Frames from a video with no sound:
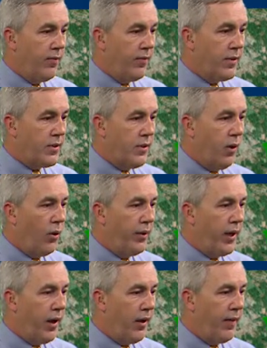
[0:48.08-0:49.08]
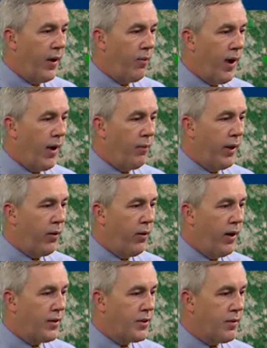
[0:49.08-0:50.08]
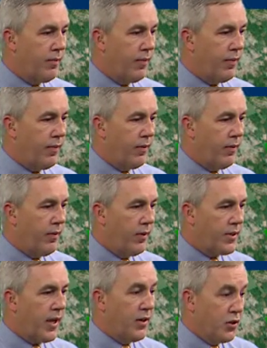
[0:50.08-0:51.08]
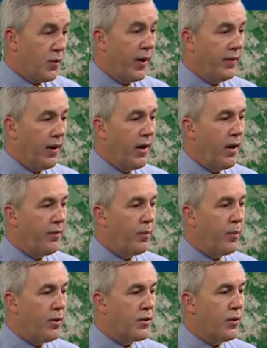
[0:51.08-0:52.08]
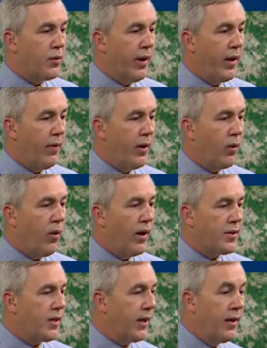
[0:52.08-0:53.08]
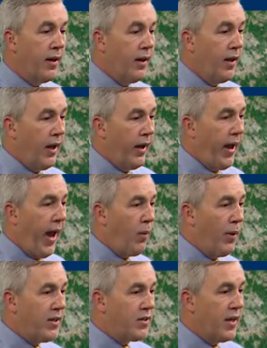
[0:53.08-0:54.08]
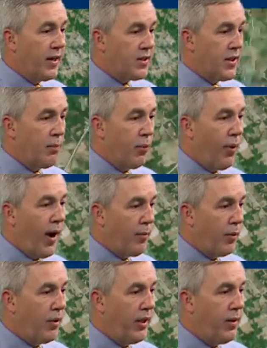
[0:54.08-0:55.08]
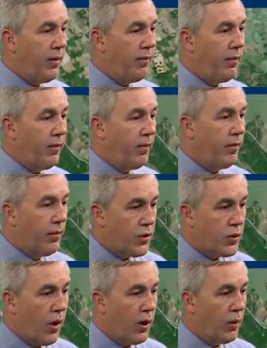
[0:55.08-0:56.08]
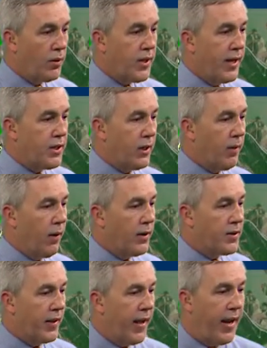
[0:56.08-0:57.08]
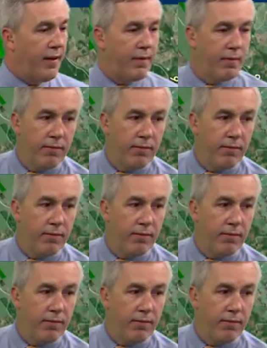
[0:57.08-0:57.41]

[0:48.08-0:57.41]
still holding on to that right when it crossed. Looks like it's strengthened enough to produce a tornado there, crossing Highway 6, and probably strong rotation crossing that FM